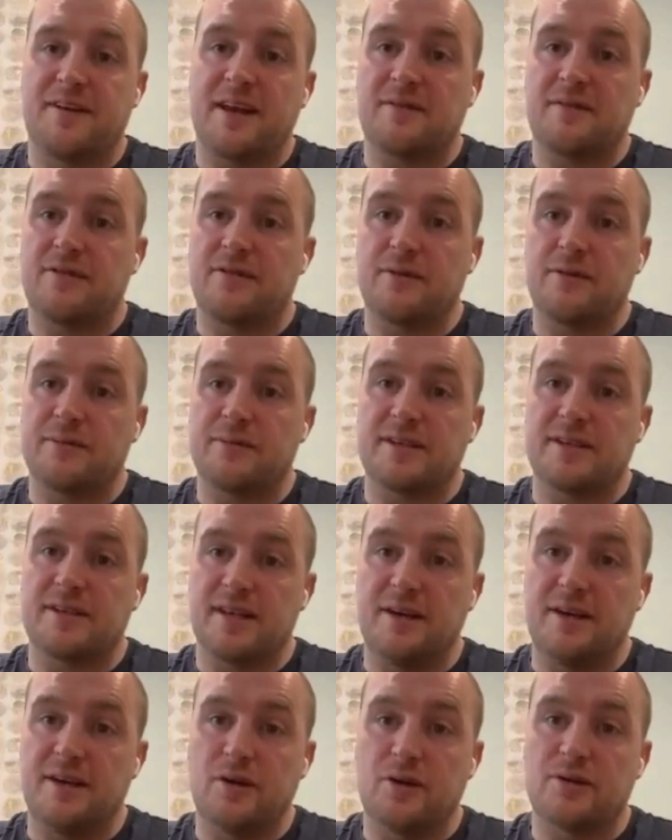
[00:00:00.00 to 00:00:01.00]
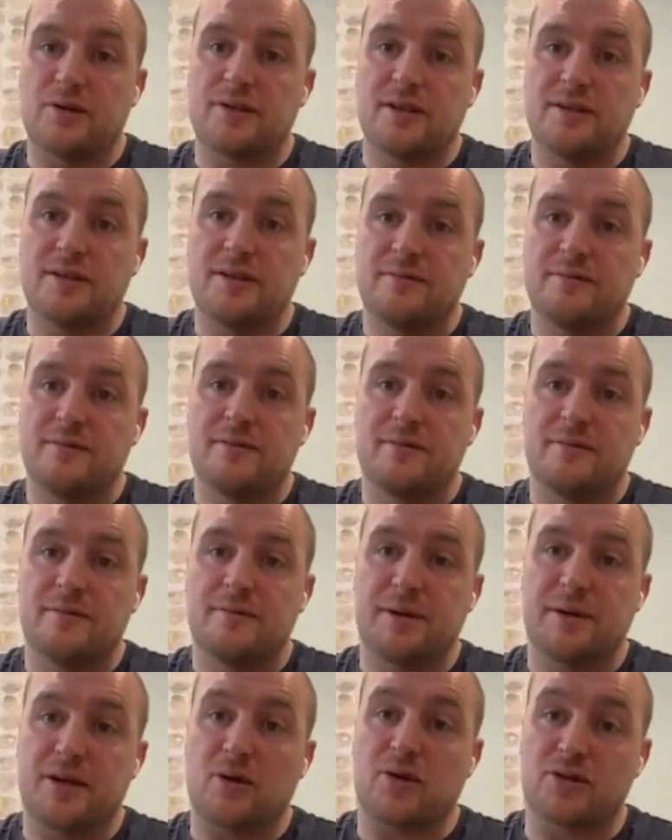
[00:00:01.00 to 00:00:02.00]
thing for them to say no to,
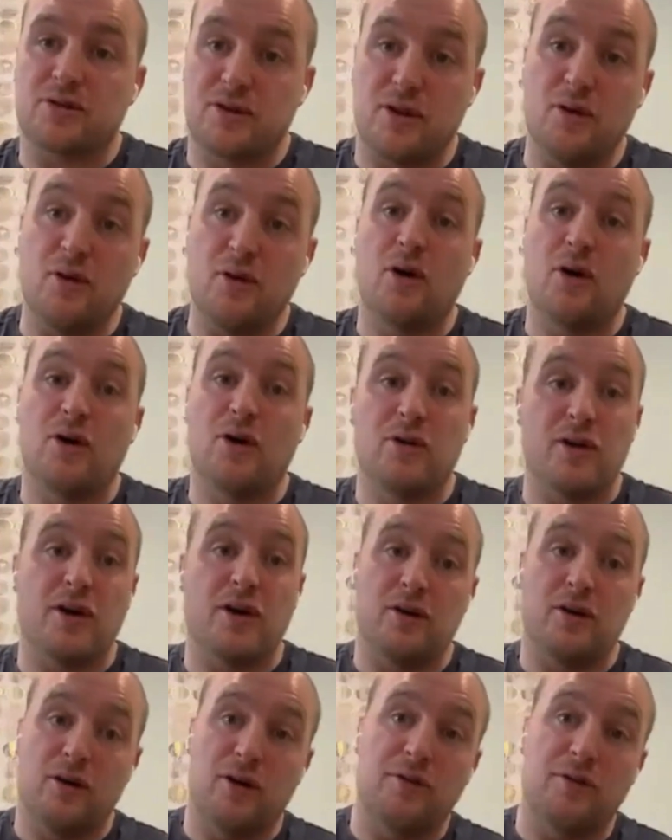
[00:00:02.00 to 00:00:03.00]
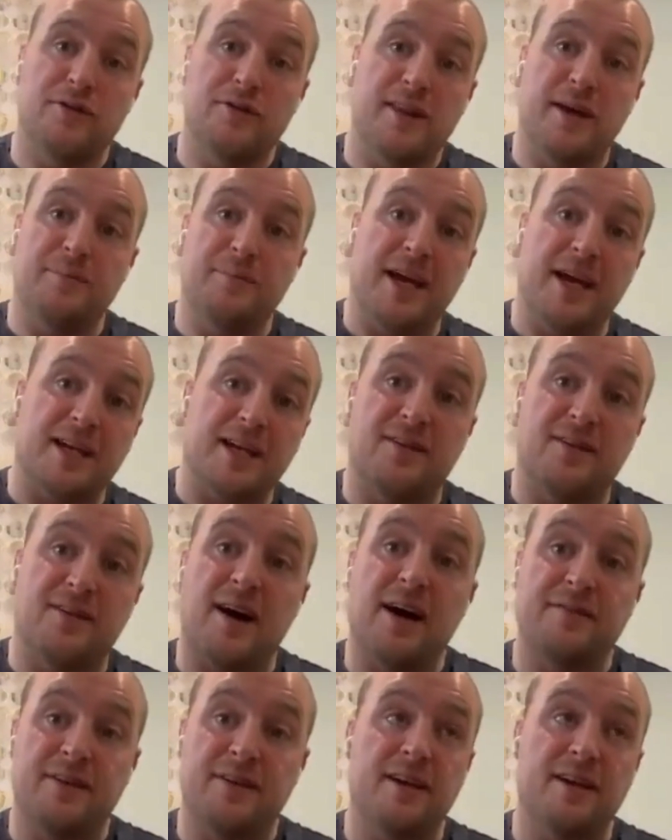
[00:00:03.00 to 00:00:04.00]
because they know that over the next
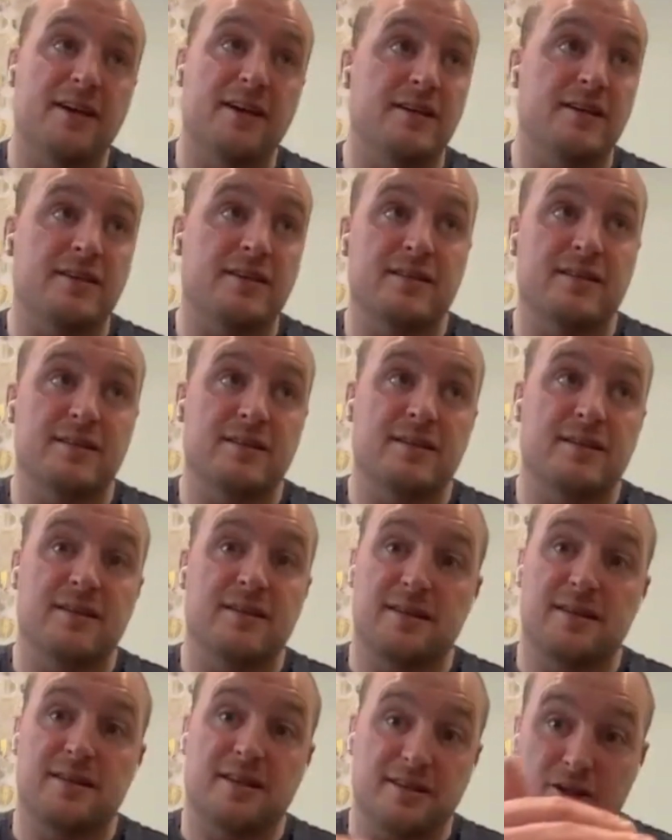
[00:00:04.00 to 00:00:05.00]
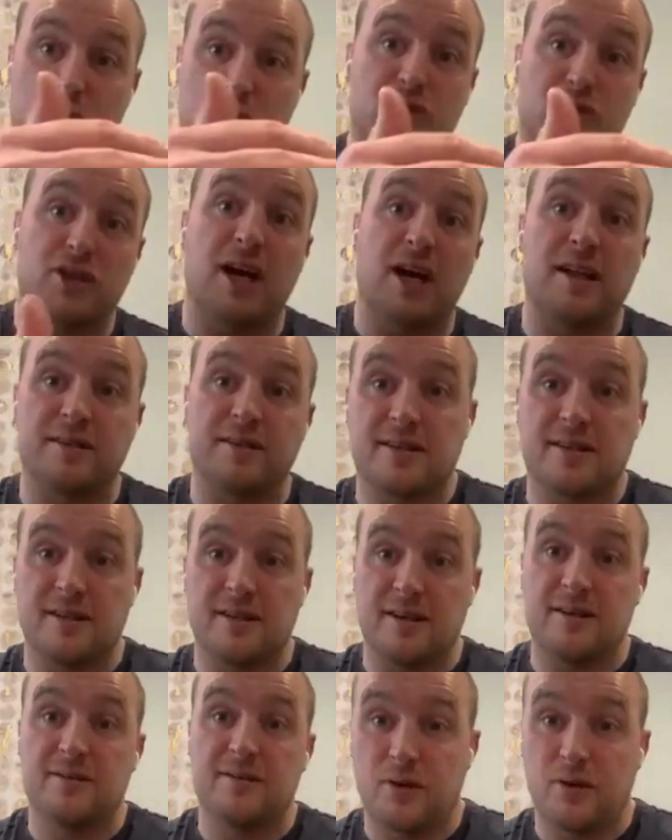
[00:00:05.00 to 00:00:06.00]
5 years, there's a good chance
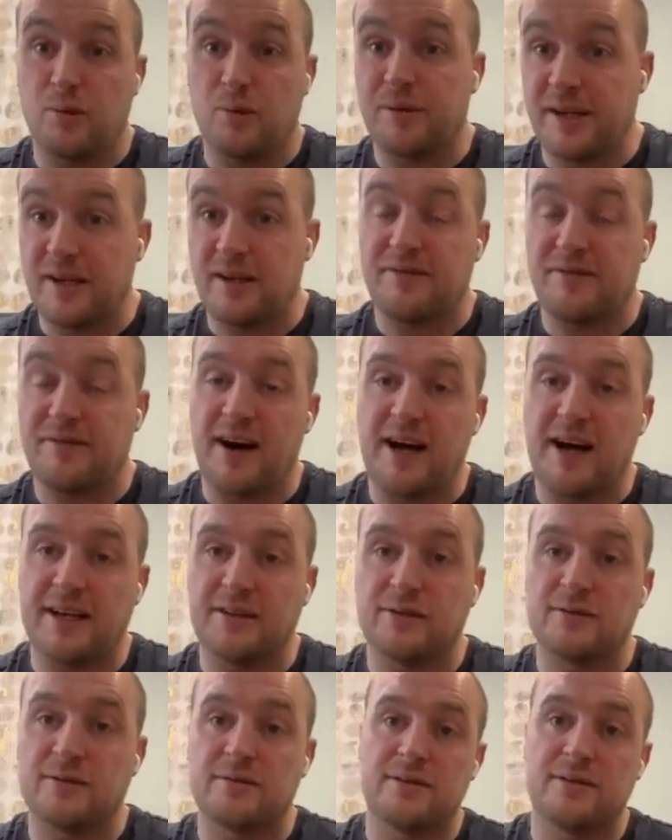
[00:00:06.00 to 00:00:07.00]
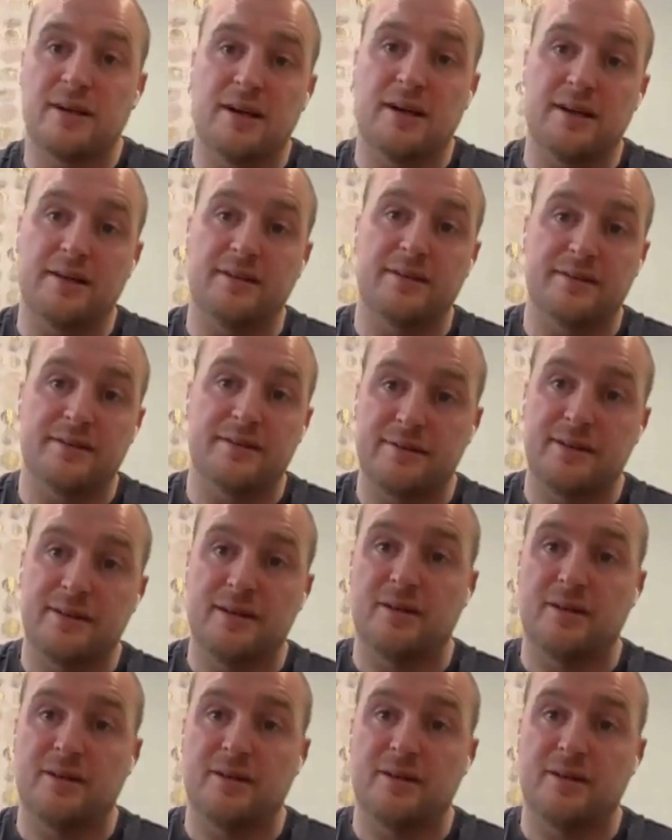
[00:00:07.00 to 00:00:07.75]
that they'll be in the final and,